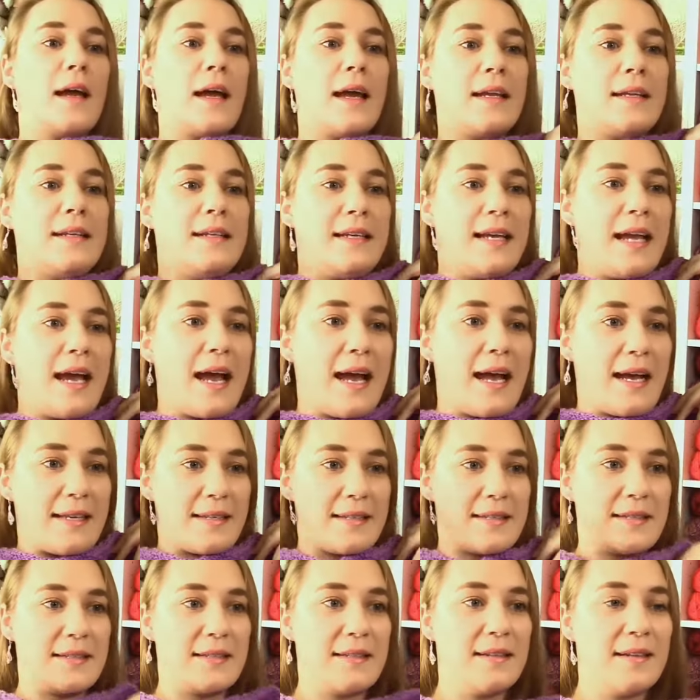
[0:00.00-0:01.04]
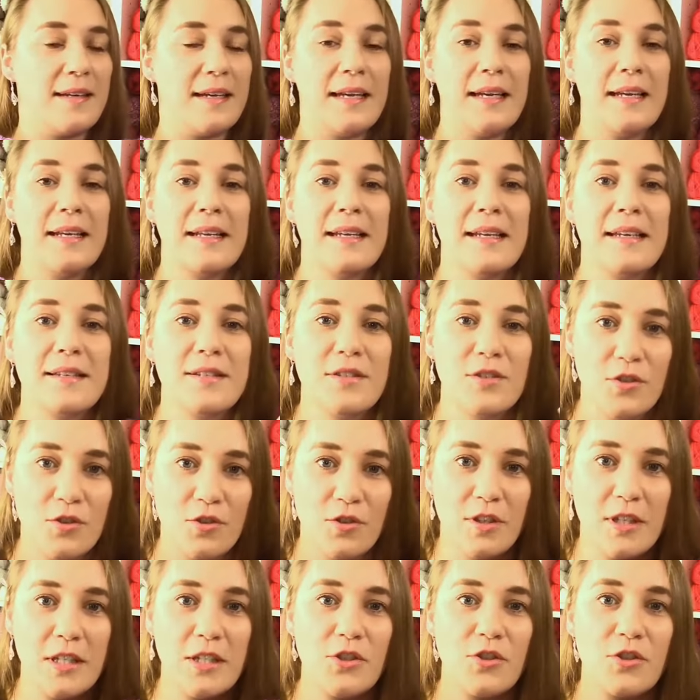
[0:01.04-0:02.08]
And yes, it is
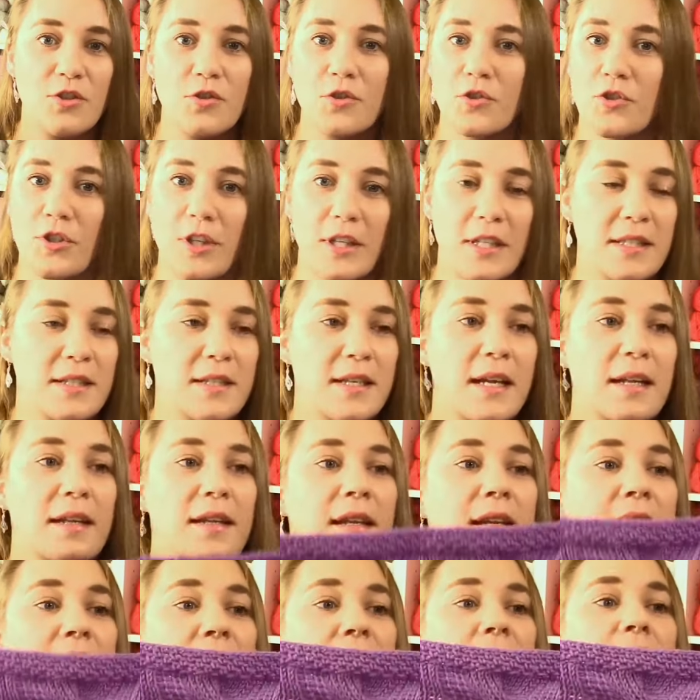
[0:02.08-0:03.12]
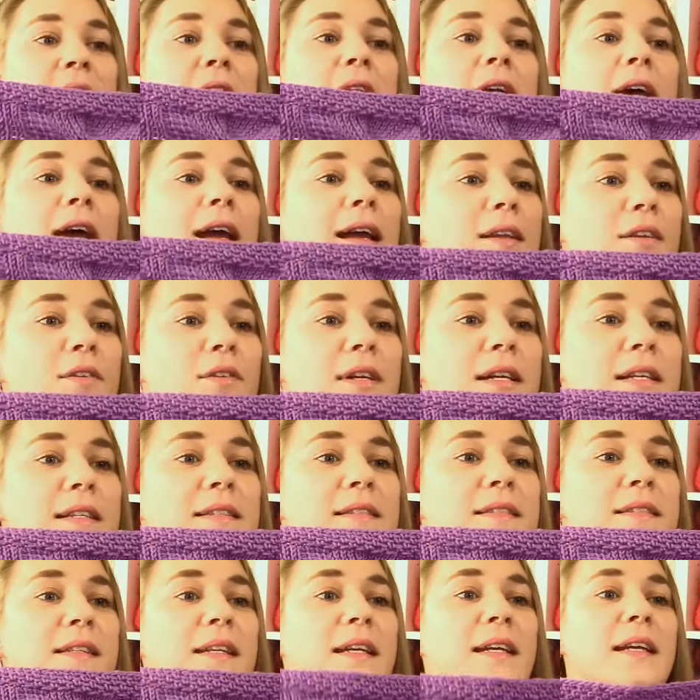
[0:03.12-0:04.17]
Tunisian crochet. It's not knitted. And you can
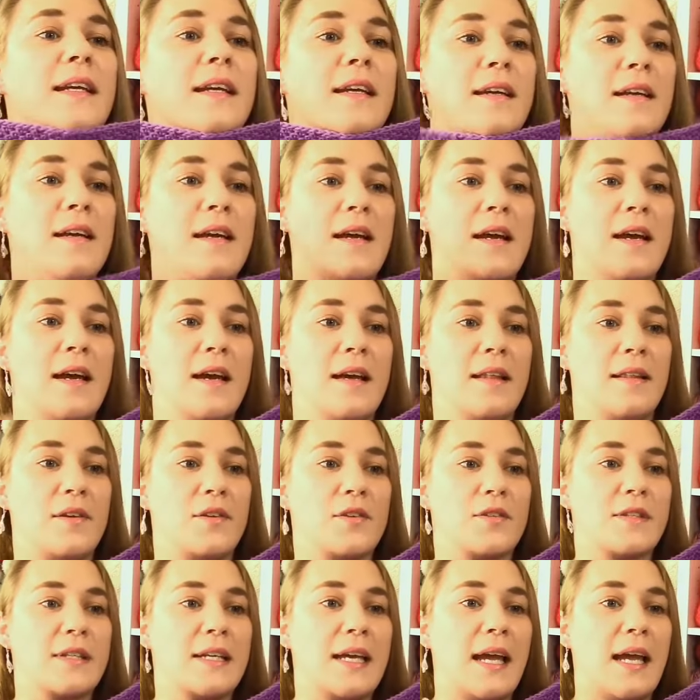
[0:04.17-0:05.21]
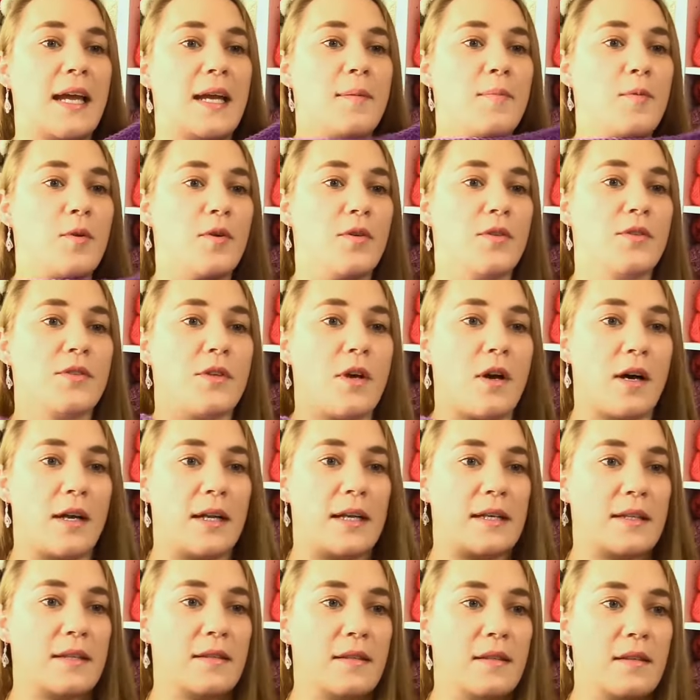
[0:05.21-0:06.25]
see there's cables on
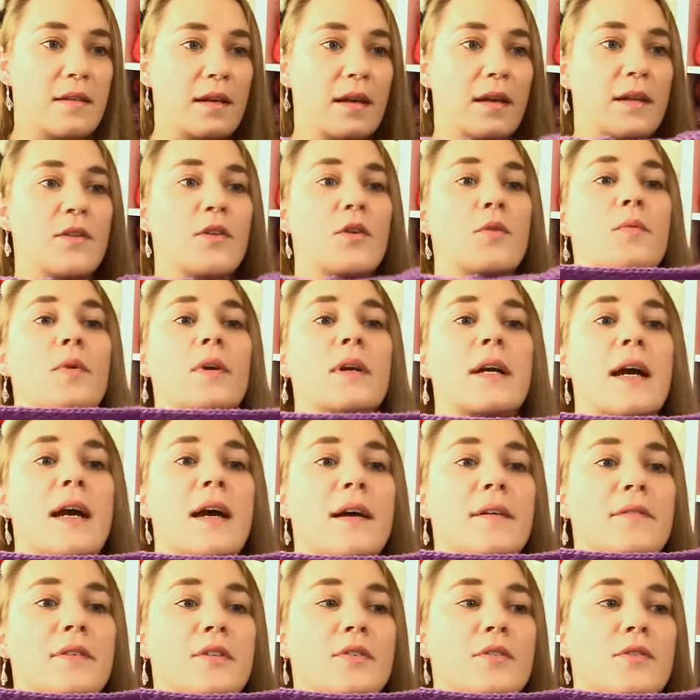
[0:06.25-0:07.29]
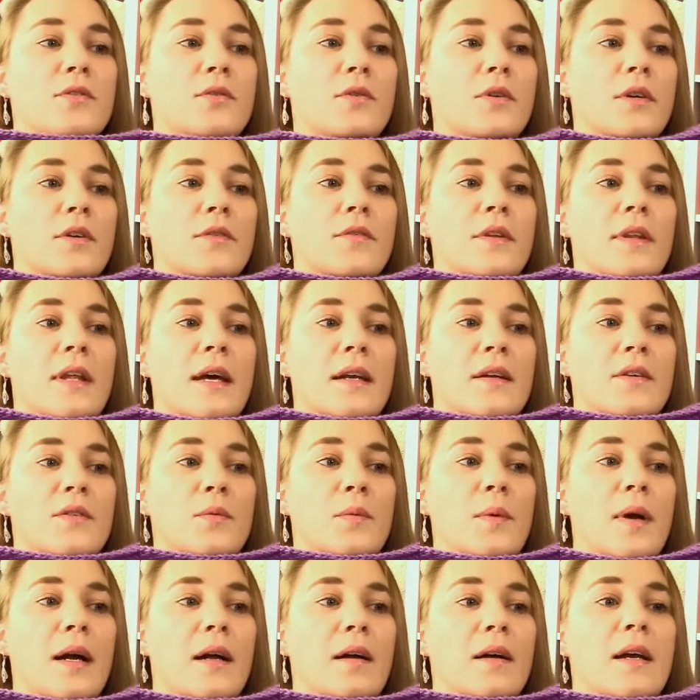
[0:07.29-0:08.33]
it. And don't worry, I have a tutorial for that as
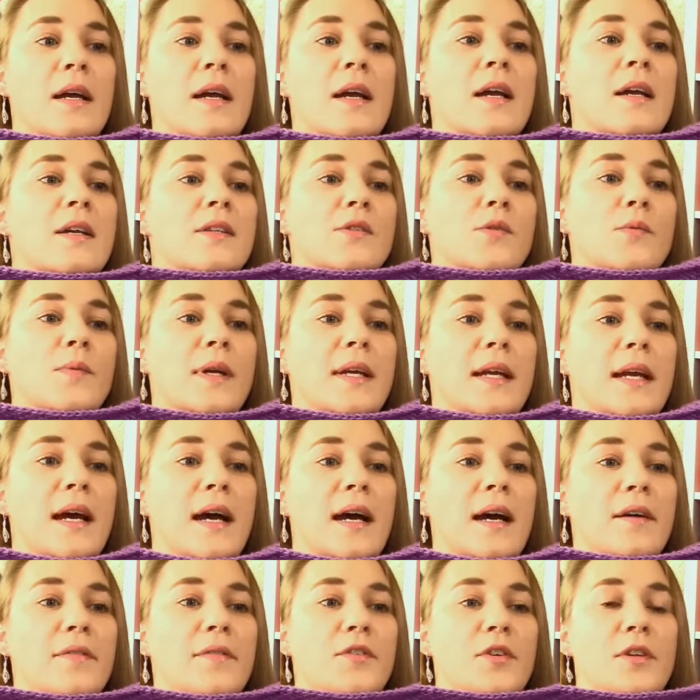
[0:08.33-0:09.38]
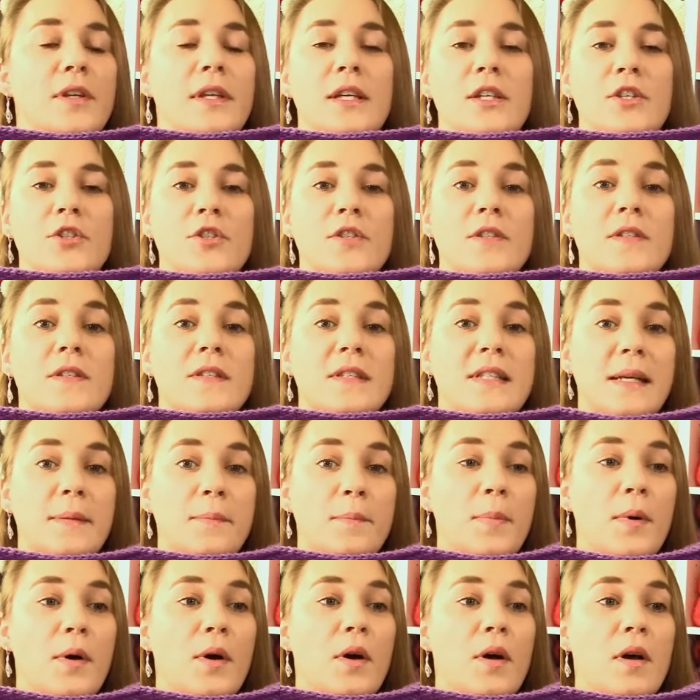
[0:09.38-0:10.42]
well. So we have Tunisian
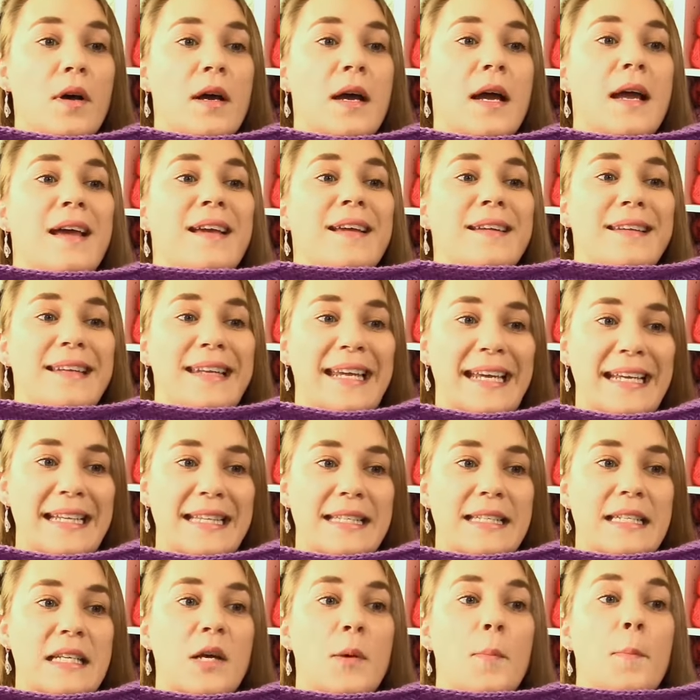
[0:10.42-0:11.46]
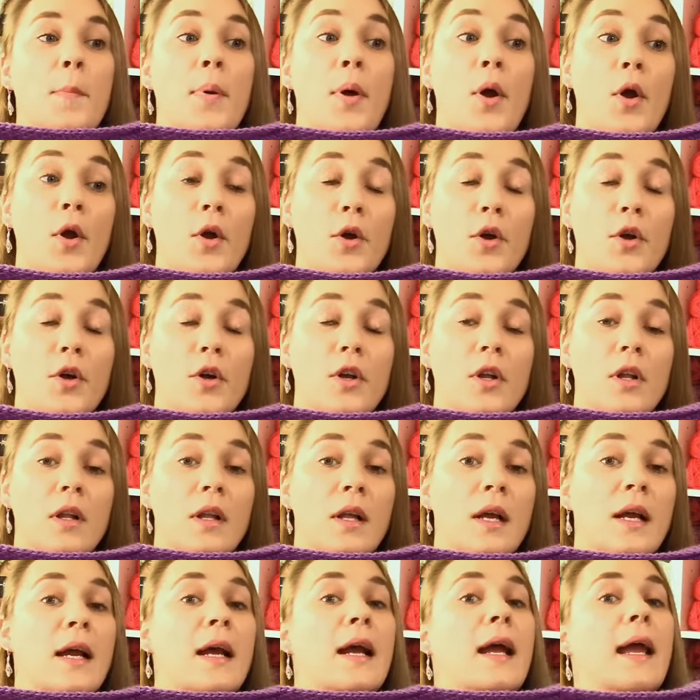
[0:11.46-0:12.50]
simple, knit, purl,
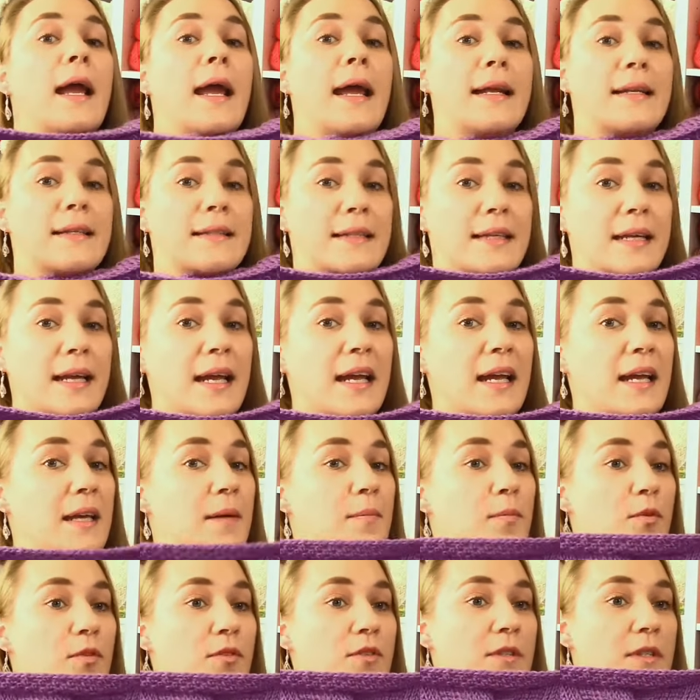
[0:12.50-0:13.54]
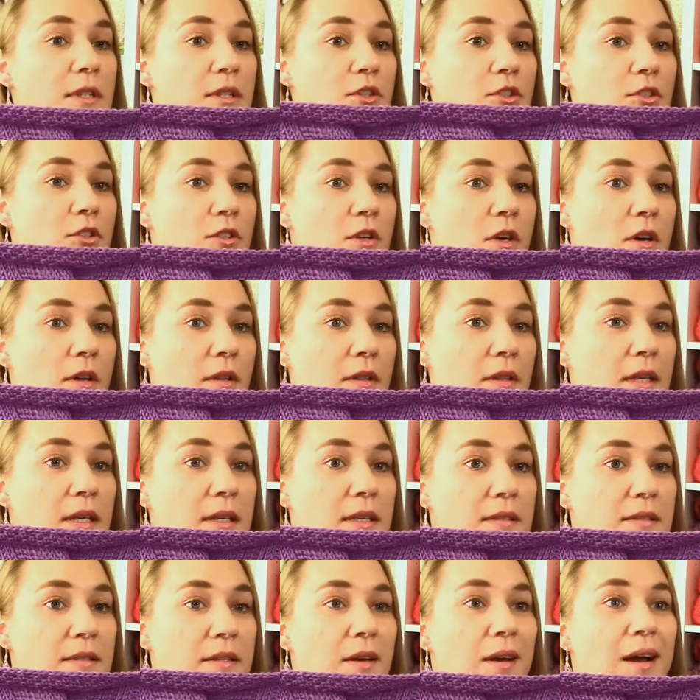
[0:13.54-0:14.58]
and cable stitches on
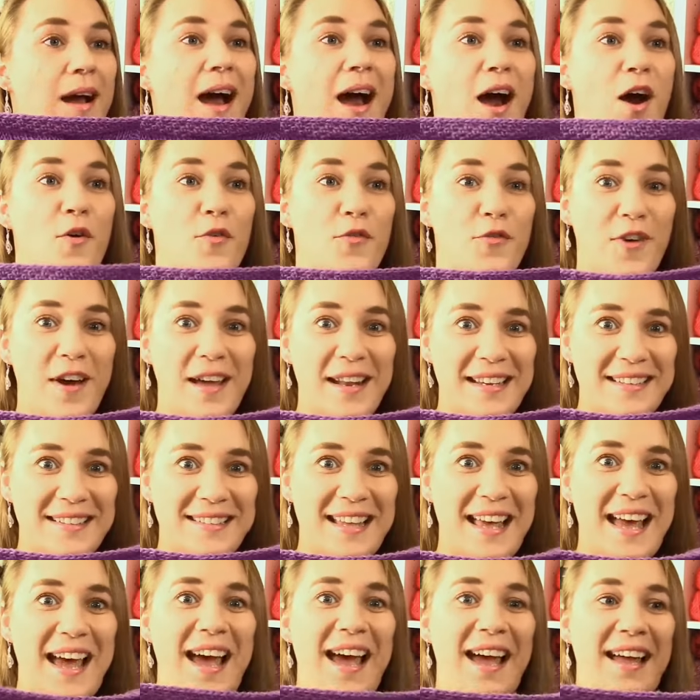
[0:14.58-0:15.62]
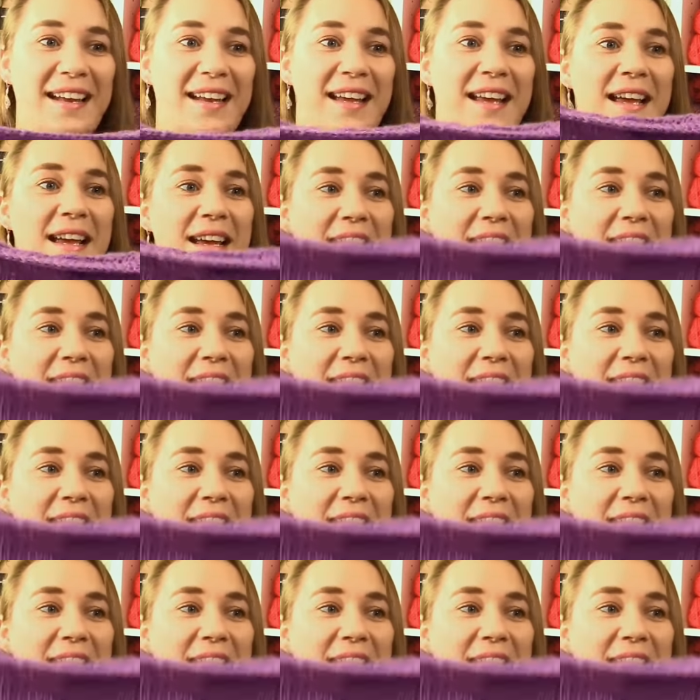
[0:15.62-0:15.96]
this. How fun is that?